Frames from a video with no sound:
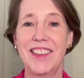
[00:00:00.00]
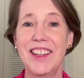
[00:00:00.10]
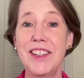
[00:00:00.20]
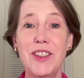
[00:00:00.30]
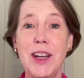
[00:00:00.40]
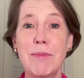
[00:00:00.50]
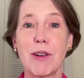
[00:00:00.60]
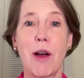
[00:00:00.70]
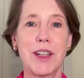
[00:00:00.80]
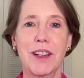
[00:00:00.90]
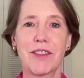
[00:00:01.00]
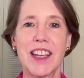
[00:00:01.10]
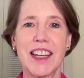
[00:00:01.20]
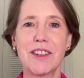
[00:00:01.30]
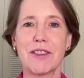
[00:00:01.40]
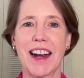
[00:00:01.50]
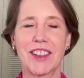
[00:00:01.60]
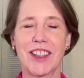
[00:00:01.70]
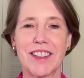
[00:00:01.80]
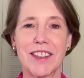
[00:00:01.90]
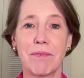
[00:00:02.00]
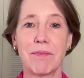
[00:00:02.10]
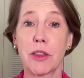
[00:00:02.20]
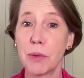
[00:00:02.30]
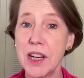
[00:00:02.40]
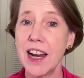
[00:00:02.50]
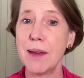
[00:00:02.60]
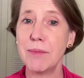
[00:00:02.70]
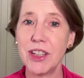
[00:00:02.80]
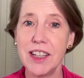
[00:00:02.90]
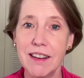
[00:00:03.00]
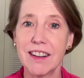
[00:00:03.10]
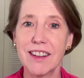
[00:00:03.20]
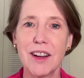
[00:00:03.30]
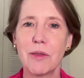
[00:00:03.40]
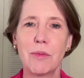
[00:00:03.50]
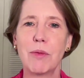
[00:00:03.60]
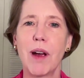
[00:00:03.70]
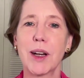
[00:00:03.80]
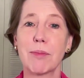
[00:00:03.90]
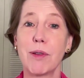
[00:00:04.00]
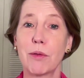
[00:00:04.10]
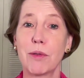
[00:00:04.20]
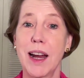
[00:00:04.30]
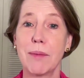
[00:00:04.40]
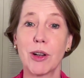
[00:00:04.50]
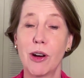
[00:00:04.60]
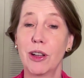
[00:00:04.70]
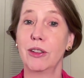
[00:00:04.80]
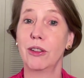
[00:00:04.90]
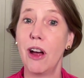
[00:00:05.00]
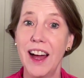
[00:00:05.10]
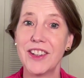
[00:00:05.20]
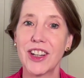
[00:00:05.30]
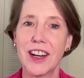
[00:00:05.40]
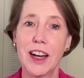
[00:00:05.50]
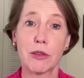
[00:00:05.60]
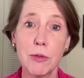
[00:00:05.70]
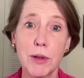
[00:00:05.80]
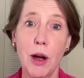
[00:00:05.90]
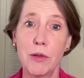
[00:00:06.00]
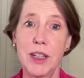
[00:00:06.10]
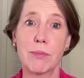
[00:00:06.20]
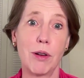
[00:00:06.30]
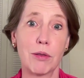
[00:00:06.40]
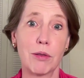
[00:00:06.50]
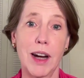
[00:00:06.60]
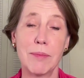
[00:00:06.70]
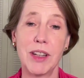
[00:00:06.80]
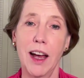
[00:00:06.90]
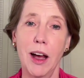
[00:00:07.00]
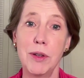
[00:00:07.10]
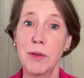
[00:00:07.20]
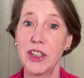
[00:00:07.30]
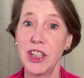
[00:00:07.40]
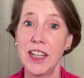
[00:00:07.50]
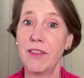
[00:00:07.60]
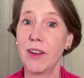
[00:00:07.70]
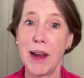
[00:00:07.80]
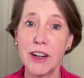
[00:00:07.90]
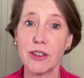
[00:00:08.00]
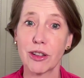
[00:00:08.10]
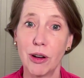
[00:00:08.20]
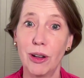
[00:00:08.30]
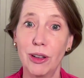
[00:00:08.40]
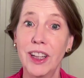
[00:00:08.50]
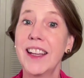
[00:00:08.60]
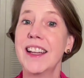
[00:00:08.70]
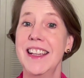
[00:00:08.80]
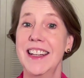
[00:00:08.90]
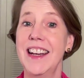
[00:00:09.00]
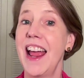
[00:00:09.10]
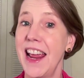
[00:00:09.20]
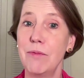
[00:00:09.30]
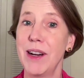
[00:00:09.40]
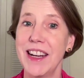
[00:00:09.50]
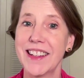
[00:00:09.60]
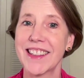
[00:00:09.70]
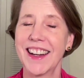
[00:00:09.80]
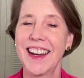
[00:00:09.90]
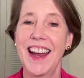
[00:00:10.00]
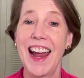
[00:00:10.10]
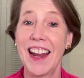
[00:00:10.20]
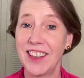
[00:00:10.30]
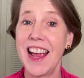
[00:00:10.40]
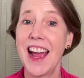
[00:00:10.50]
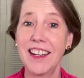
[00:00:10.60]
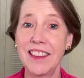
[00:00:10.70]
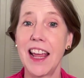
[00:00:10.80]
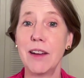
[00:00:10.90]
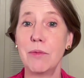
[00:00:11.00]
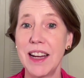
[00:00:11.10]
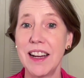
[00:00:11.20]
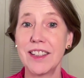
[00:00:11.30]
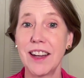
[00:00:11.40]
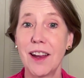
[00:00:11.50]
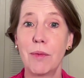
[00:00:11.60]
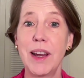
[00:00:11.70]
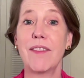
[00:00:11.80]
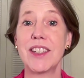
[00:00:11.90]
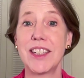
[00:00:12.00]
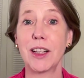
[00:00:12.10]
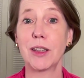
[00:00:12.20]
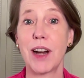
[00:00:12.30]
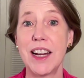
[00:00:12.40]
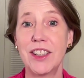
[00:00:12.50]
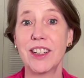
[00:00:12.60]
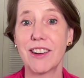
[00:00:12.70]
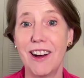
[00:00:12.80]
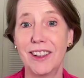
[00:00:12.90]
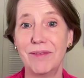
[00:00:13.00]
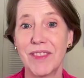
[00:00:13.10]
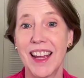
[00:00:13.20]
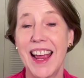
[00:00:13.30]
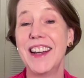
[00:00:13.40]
This is Gene Maroney of Thinking Directions. 3 times a year, we run a program called Launch, a group coaching program to help you achieve a major goal in 8 weeks. At the end of the 8 weeks, we have a celebration call.